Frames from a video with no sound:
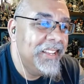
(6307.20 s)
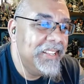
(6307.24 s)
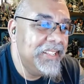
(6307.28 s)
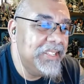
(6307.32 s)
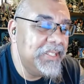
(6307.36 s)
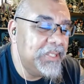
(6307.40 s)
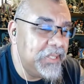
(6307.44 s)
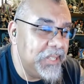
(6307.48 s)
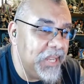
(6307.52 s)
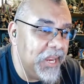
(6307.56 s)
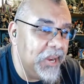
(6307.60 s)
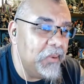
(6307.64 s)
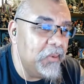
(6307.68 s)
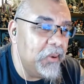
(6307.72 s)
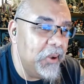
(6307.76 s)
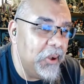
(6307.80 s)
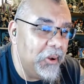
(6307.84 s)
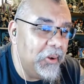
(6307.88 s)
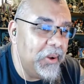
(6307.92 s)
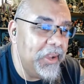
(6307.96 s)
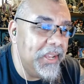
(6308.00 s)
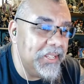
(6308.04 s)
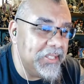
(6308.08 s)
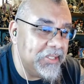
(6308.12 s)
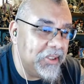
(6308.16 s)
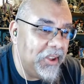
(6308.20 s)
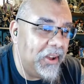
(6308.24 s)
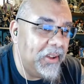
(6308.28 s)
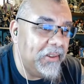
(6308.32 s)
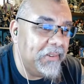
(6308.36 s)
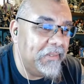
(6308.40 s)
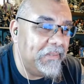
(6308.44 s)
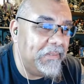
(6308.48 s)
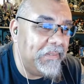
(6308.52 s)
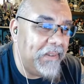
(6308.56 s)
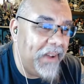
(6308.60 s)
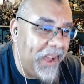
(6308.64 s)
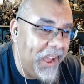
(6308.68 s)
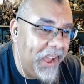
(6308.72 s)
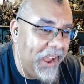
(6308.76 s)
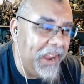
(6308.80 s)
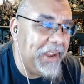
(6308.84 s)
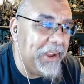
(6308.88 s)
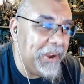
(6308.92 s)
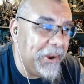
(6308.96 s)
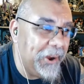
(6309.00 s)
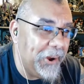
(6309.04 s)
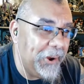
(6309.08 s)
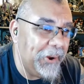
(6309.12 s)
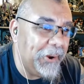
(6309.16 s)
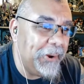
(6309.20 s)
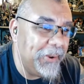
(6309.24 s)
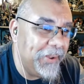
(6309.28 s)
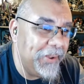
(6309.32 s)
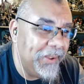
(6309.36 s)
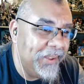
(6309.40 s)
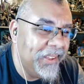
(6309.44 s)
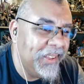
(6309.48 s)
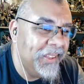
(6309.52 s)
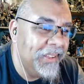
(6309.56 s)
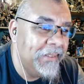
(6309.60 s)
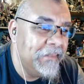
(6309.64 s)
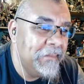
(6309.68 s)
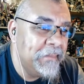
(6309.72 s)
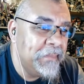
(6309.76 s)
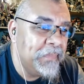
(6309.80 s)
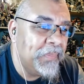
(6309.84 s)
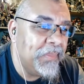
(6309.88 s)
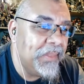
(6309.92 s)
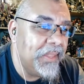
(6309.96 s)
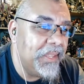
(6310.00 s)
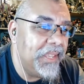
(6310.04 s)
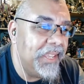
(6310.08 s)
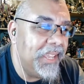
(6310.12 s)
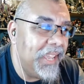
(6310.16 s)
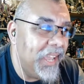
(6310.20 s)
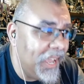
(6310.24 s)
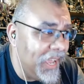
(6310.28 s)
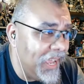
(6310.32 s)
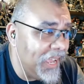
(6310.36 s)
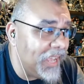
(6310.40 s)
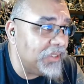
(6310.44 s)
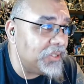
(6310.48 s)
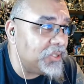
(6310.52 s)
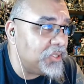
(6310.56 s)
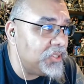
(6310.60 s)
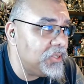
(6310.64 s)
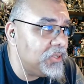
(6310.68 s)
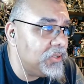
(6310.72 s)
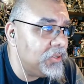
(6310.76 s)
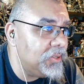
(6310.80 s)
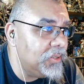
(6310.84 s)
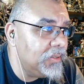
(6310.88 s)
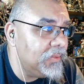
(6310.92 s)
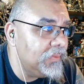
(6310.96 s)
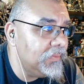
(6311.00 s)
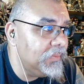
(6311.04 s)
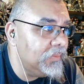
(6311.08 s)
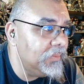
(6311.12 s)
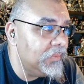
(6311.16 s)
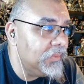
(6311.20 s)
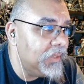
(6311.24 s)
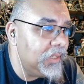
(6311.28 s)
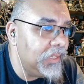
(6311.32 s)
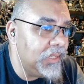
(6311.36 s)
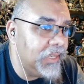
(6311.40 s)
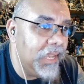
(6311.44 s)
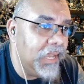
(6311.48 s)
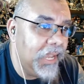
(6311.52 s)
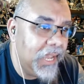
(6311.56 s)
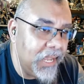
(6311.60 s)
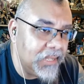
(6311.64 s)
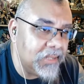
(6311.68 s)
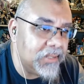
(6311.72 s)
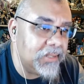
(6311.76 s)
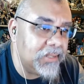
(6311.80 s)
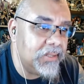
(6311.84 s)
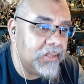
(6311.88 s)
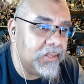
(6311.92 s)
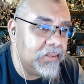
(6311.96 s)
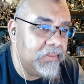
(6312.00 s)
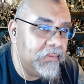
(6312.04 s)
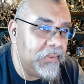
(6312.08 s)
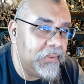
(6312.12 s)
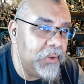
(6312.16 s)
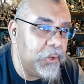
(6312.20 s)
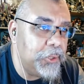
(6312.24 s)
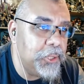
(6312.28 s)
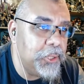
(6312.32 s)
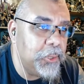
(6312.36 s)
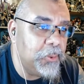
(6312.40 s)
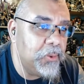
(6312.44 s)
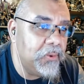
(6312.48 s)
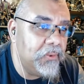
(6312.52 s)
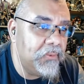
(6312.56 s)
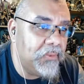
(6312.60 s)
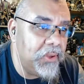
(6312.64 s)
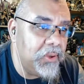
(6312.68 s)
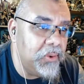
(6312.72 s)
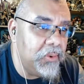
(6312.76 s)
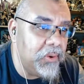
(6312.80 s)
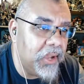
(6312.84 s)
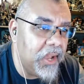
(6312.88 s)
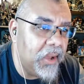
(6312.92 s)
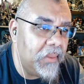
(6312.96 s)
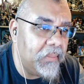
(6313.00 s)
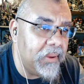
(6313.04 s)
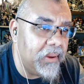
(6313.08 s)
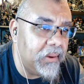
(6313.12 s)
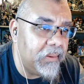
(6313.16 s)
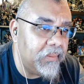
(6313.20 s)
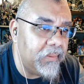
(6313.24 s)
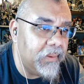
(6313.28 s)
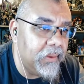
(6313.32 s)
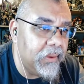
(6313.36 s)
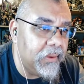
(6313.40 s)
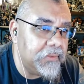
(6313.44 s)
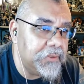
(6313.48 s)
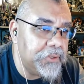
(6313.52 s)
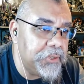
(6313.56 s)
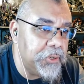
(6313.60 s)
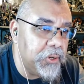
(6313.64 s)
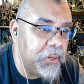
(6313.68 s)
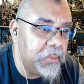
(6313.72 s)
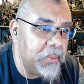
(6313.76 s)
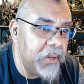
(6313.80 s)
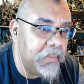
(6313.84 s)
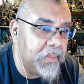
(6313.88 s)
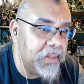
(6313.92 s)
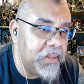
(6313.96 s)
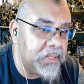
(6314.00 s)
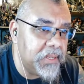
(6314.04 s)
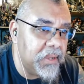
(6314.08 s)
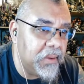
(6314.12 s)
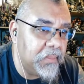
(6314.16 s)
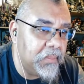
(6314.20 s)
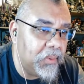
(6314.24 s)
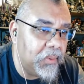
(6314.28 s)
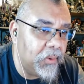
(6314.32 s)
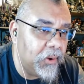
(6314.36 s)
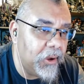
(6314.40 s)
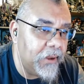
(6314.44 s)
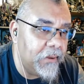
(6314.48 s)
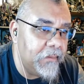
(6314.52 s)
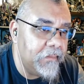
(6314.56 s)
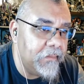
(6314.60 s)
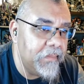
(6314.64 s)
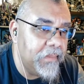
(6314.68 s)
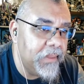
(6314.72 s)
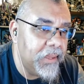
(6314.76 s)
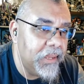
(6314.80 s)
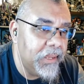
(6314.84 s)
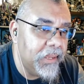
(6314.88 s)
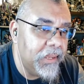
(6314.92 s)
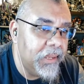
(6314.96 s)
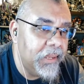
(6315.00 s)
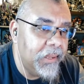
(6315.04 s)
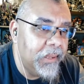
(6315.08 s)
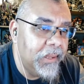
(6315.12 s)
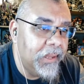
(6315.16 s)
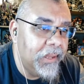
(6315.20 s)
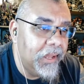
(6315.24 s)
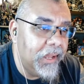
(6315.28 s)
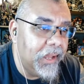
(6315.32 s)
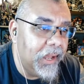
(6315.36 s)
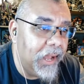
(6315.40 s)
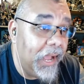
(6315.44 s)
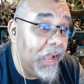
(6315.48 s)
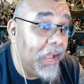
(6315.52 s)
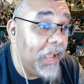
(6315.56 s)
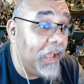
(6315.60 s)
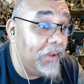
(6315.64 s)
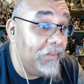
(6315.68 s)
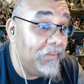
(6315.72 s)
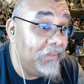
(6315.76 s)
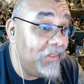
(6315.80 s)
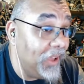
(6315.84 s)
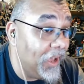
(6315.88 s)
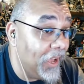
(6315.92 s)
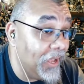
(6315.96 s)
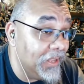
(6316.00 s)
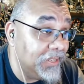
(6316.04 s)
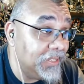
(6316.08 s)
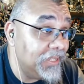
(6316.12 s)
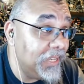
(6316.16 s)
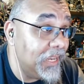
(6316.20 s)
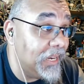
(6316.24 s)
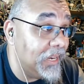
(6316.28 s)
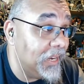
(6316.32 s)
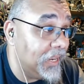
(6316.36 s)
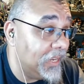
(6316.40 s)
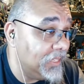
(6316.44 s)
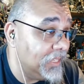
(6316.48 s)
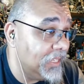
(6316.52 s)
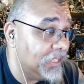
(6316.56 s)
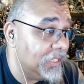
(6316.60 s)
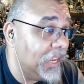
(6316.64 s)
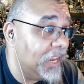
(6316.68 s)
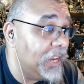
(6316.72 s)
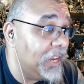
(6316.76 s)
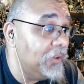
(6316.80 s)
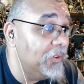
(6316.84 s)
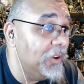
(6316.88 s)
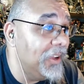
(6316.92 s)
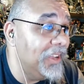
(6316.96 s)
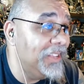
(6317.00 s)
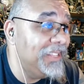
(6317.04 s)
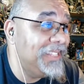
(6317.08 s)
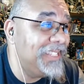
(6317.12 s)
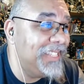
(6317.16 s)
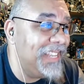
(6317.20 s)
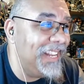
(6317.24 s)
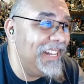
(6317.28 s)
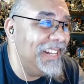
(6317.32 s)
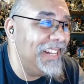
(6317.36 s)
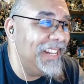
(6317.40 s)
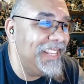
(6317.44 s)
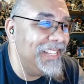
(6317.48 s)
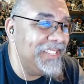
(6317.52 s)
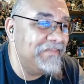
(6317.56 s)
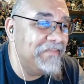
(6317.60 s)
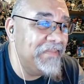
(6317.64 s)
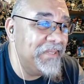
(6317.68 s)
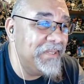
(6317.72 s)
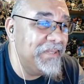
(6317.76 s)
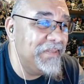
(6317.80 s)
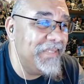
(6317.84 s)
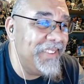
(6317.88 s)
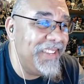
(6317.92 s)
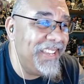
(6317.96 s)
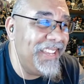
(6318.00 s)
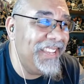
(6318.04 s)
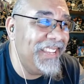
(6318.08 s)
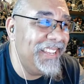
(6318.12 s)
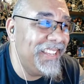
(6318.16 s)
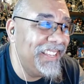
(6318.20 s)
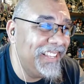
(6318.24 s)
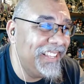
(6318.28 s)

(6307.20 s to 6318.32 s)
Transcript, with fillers: Zero is on fire. Yes. Yes. Future review coming of Shoot 'Em Up at some point. I have not seen this. Has anyone seen this movie?